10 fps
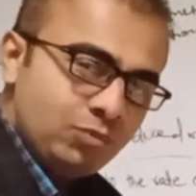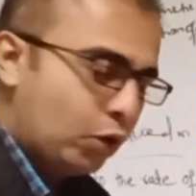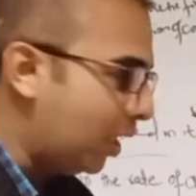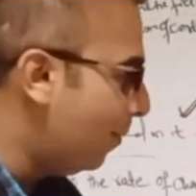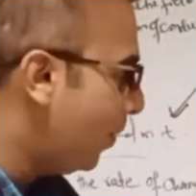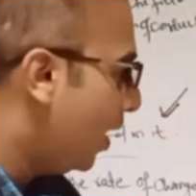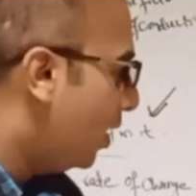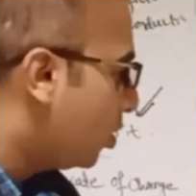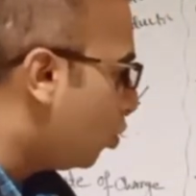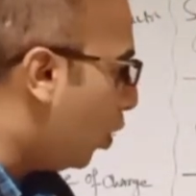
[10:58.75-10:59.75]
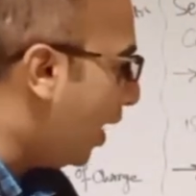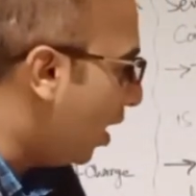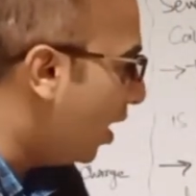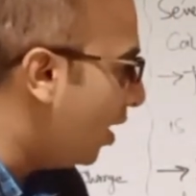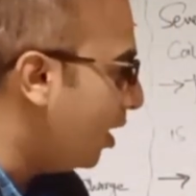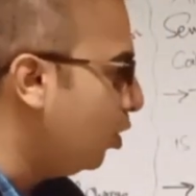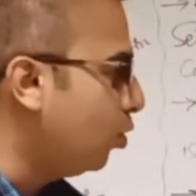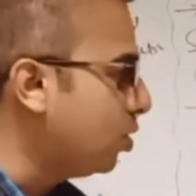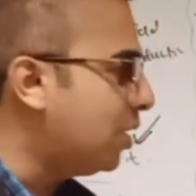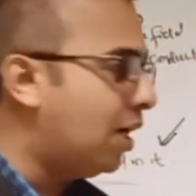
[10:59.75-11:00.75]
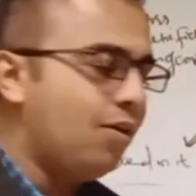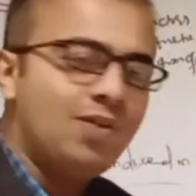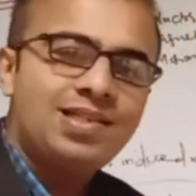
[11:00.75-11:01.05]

Okay, so here induced current will